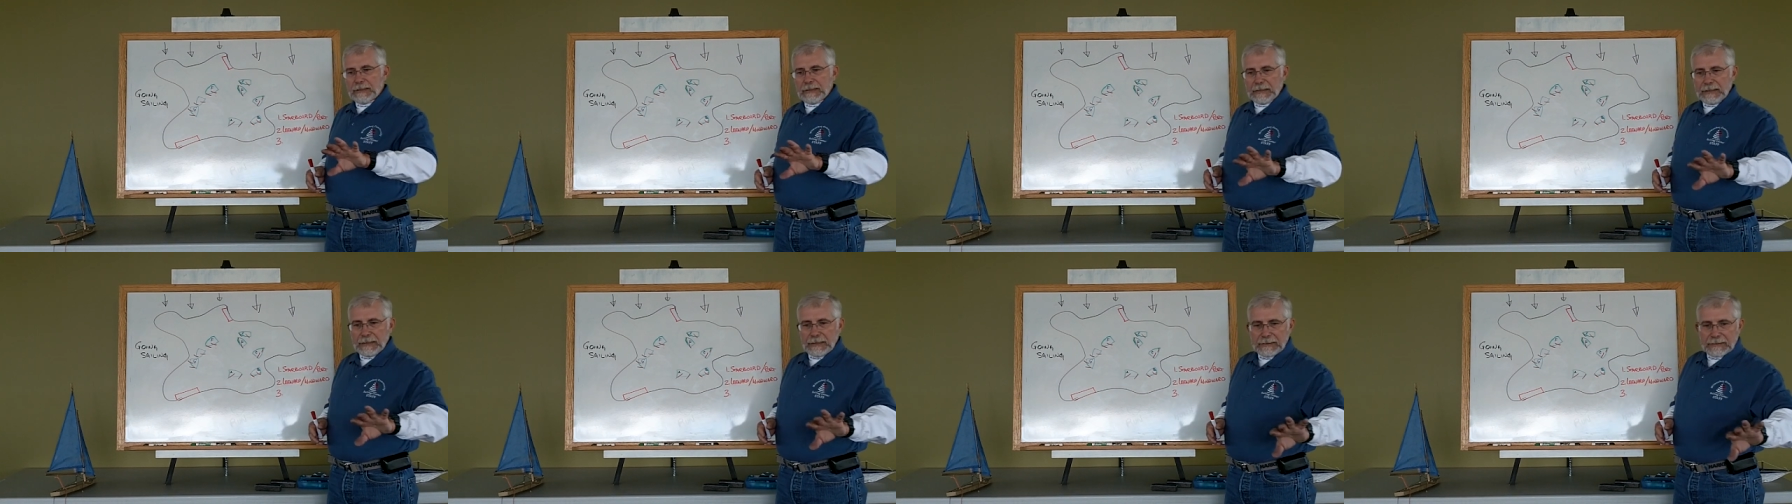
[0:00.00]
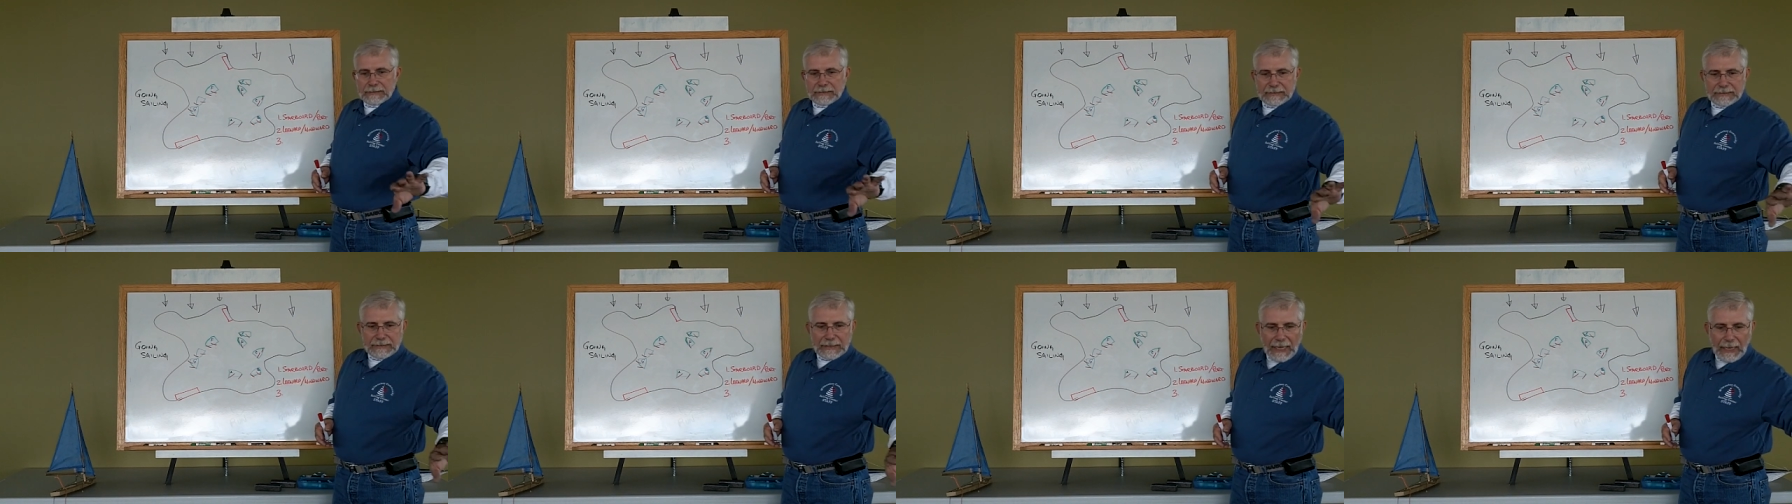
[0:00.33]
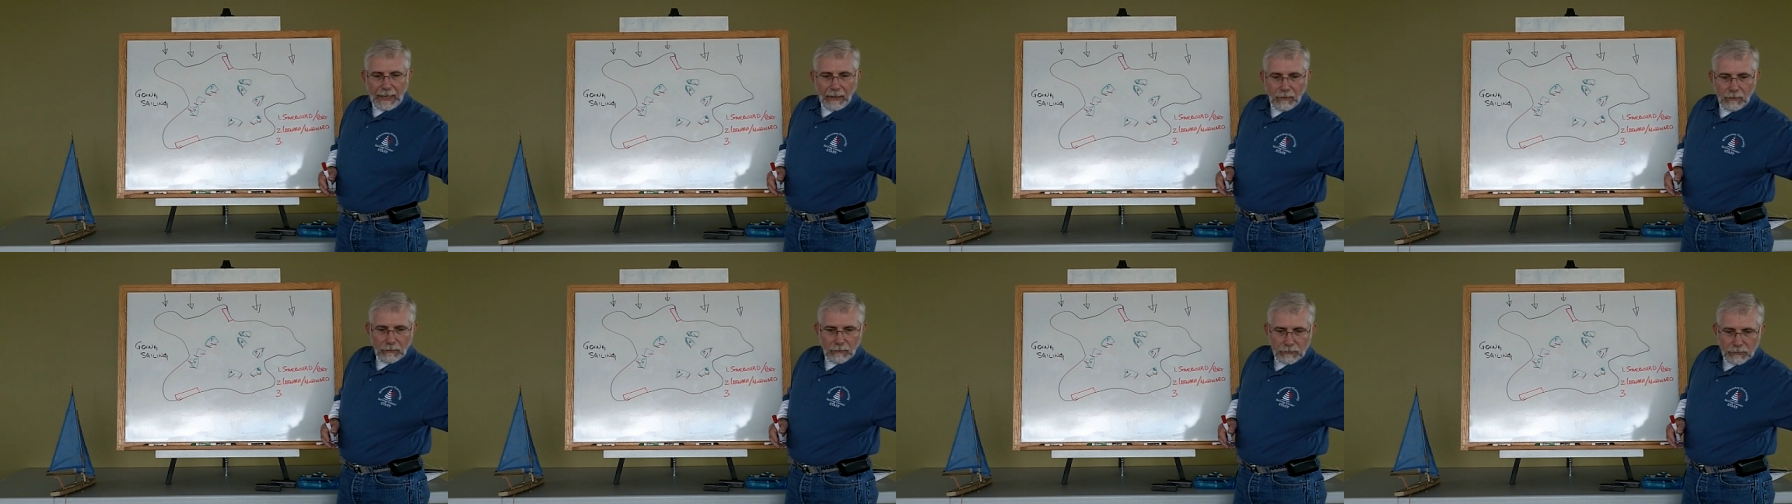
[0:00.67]
that is
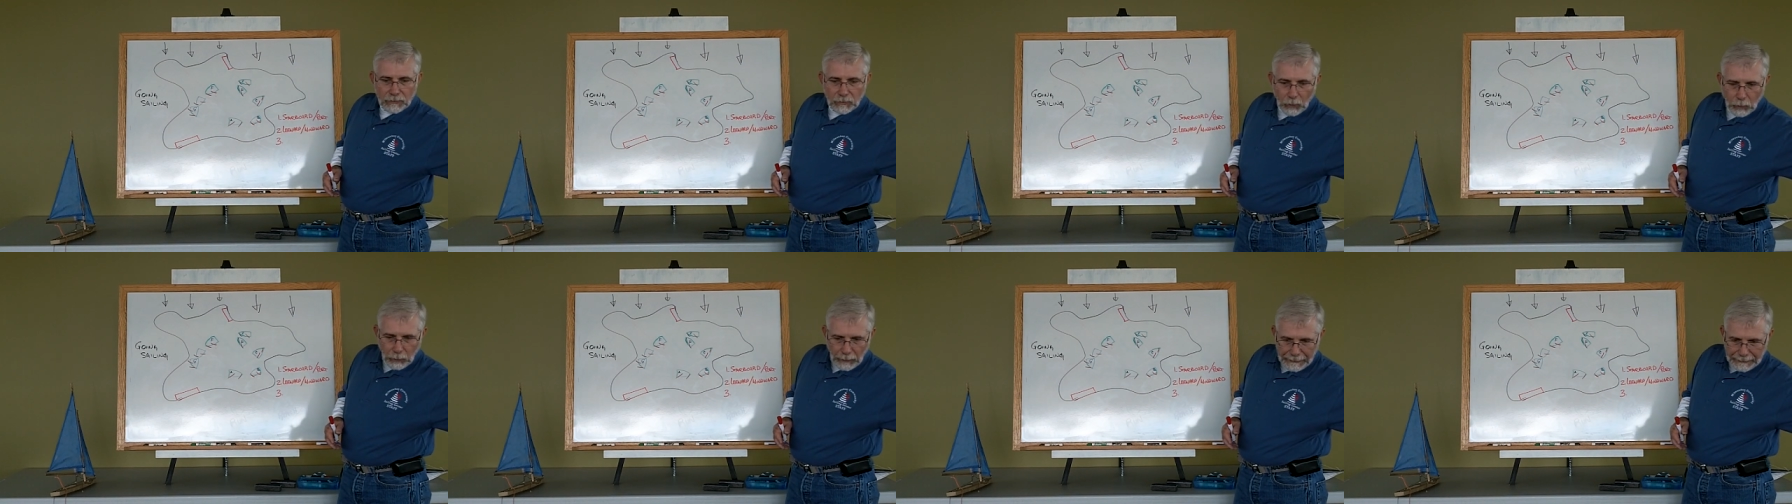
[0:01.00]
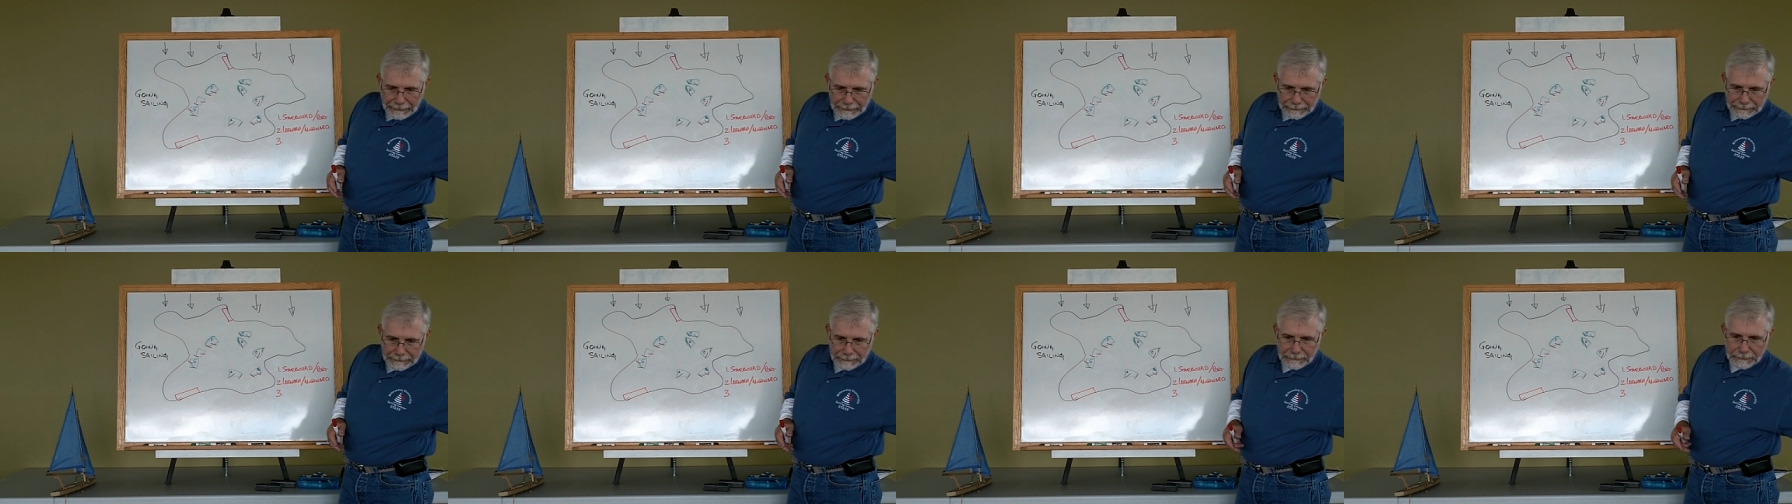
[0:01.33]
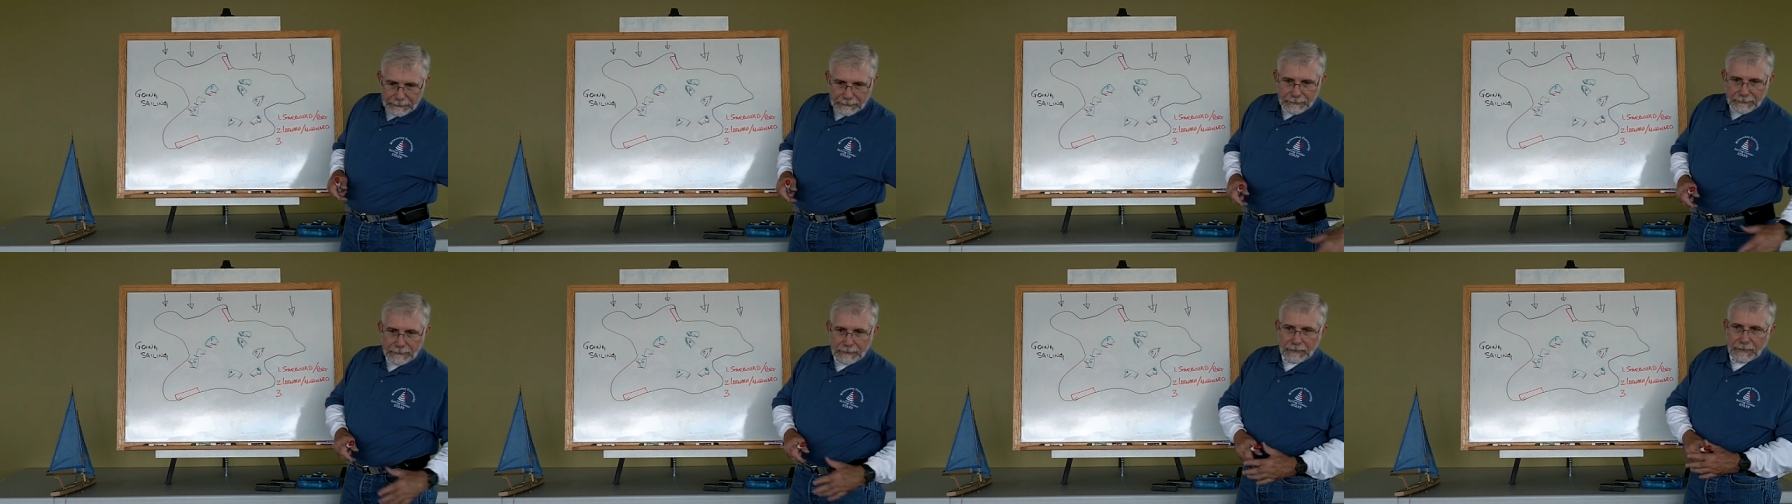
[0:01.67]

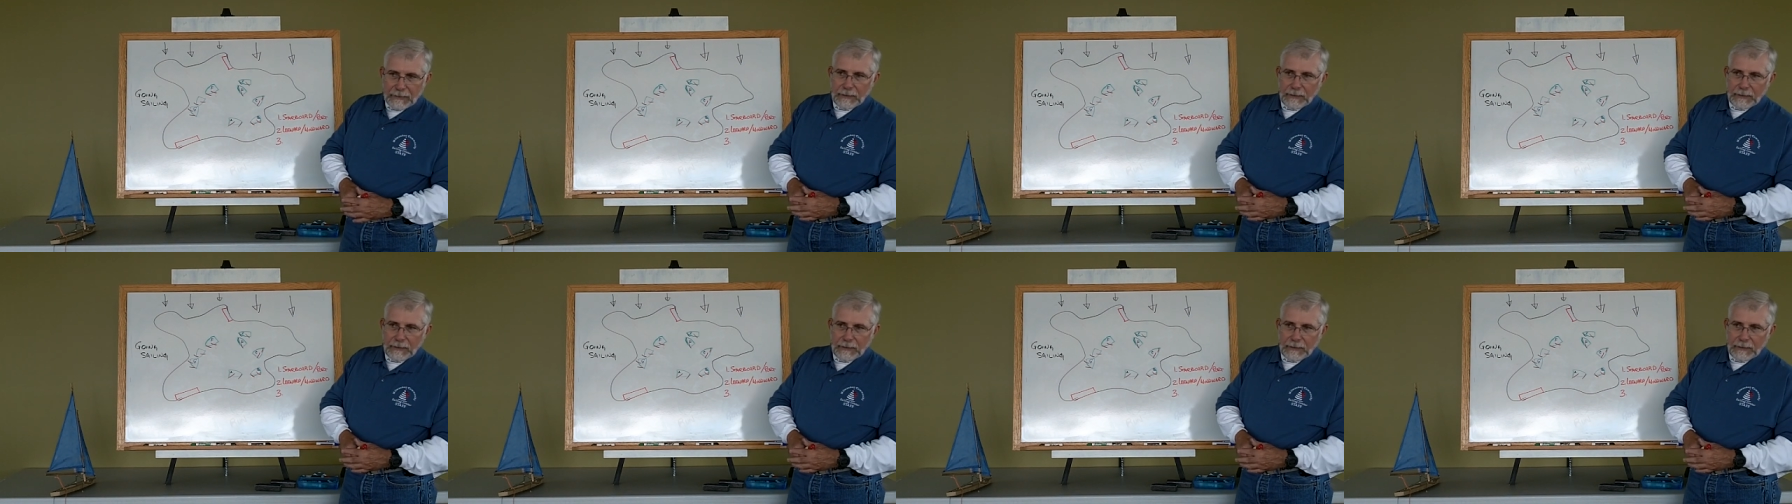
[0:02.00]
downwind.